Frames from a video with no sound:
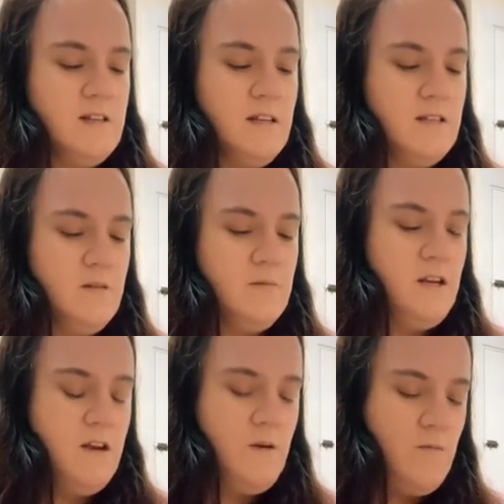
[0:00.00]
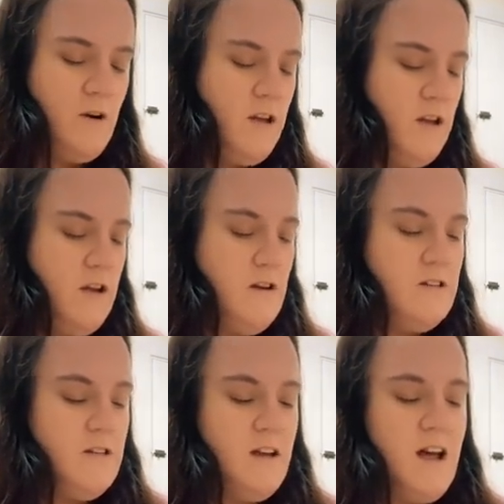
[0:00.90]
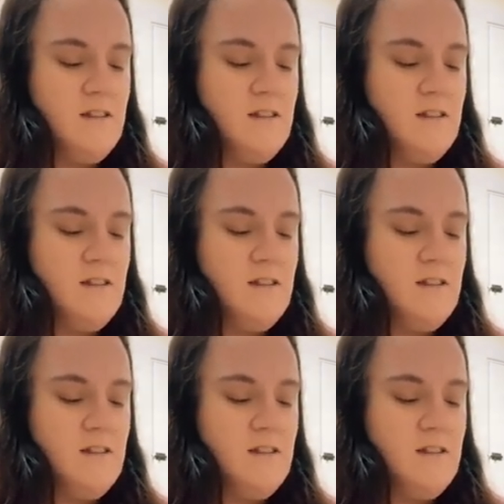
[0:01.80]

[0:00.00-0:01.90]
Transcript: It's up to you what you use. You can